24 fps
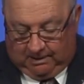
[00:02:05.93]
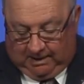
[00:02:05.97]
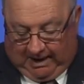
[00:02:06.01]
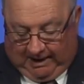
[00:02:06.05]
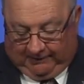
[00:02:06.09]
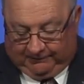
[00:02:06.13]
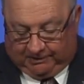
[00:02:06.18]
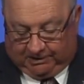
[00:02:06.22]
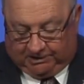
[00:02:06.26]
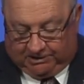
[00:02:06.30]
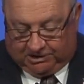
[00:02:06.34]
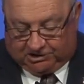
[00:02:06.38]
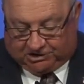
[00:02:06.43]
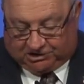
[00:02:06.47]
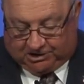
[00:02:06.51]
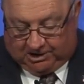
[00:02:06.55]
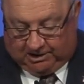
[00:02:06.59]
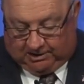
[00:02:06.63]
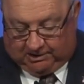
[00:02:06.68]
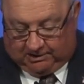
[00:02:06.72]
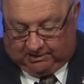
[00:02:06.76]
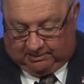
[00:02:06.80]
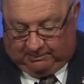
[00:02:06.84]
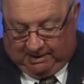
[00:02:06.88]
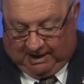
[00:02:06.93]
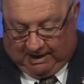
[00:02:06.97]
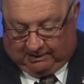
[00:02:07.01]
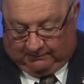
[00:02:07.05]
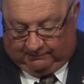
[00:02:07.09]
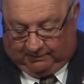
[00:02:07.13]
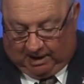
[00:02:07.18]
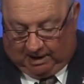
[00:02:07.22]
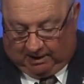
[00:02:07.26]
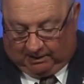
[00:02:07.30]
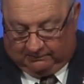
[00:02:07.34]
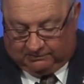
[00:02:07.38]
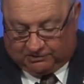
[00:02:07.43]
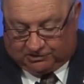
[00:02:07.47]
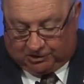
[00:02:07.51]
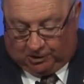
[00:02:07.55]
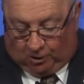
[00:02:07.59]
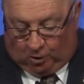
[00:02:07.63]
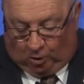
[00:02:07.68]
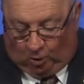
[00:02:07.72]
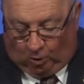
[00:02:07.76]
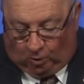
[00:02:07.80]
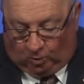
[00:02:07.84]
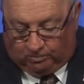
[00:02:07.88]
at the descent of the Mount of Olives, the
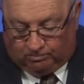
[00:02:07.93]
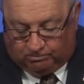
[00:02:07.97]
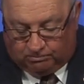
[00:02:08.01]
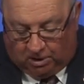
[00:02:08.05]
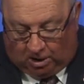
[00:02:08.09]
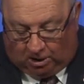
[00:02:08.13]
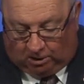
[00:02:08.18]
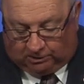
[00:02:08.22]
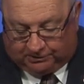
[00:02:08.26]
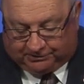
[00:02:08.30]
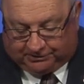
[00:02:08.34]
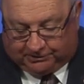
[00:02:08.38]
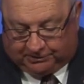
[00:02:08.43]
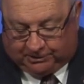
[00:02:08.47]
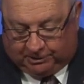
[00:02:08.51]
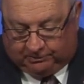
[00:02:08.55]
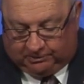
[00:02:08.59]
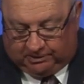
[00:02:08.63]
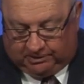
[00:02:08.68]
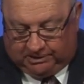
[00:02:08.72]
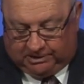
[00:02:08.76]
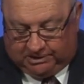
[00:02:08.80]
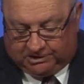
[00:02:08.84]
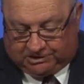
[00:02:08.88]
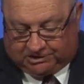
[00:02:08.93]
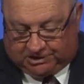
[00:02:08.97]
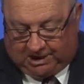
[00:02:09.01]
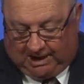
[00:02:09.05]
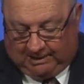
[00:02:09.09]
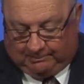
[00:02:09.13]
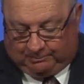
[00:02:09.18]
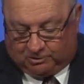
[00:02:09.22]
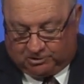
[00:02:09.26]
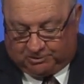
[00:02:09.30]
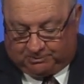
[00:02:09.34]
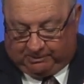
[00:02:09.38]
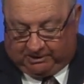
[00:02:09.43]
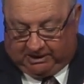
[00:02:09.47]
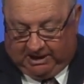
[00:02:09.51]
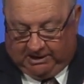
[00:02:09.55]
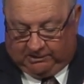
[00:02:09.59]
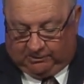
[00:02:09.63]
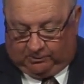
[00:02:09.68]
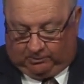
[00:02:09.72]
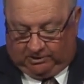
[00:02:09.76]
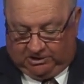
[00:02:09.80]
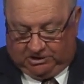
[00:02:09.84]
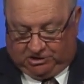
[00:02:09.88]
whole multitude of the disciples
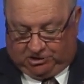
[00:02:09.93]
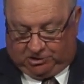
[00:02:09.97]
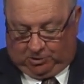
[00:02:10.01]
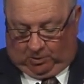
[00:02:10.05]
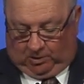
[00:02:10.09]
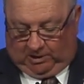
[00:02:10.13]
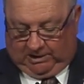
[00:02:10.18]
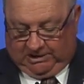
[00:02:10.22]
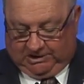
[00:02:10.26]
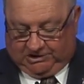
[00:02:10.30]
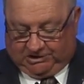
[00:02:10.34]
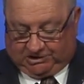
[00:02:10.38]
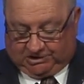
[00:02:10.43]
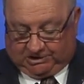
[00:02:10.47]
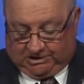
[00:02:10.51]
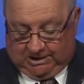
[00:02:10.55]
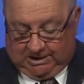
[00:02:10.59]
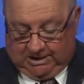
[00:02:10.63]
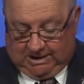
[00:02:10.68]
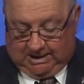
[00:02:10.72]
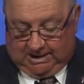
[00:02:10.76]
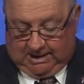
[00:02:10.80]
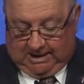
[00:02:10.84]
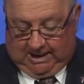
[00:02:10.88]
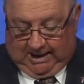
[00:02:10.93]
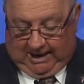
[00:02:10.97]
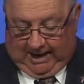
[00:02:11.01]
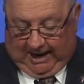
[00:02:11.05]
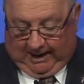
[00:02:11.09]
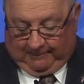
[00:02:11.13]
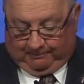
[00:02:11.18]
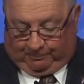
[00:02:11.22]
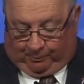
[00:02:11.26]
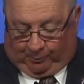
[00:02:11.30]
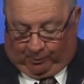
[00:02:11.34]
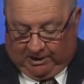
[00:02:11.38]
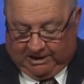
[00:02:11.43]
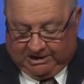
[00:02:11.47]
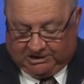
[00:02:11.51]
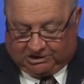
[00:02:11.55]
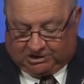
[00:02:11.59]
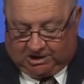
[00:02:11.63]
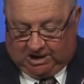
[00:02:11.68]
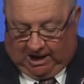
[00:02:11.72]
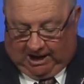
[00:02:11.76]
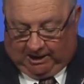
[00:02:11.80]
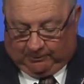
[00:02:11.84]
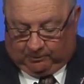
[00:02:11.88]
began to rejoice and praise
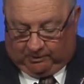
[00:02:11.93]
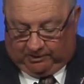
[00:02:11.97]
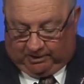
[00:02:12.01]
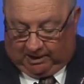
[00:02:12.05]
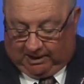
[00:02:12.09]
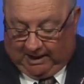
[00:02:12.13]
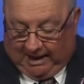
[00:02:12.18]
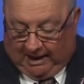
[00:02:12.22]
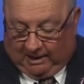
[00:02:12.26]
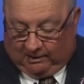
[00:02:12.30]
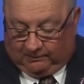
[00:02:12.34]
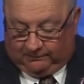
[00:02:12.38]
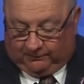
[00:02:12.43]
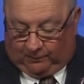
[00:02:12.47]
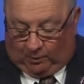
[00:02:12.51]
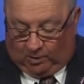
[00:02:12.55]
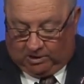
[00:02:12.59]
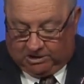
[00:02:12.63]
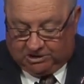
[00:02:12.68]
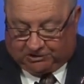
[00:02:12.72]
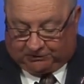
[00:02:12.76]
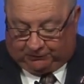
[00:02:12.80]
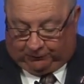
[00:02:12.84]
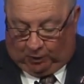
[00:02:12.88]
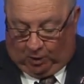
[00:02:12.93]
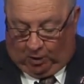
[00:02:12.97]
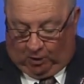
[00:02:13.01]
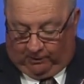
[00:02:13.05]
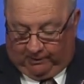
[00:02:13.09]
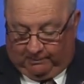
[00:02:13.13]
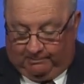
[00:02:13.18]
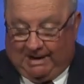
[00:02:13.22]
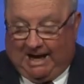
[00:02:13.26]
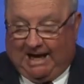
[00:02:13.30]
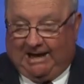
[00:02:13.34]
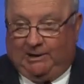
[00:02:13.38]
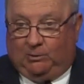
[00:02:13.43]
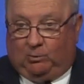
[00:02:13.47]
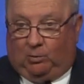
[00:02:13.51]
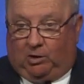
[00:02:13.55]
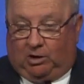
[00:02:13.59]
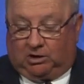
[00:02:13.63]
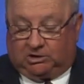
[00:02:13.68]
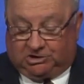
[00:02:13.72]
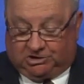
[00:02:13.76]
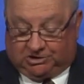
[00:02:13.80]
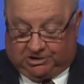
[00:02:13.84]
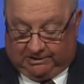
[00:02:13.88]
God with a loud voice for all the mighty
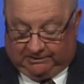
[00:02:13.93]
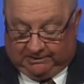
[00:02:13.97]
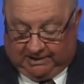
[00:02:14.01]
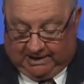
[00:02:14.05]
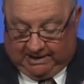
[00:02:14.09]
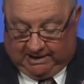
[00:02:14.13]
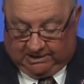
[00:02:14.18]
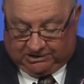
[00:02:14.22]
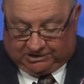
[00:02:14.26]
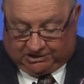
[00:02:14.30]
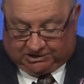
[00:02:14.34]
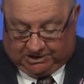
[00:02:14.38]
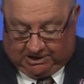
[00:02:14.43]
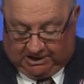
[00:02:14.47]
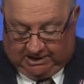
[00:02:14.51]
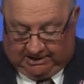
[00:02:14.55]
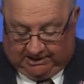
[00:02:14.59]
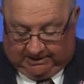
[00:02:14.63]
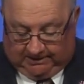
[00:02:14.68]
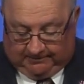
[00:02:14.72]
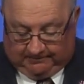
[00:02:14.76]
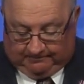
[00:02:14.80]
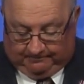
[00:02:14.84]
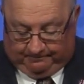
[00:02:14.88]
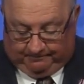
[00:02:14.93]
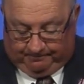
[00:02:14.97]
works that they had seen,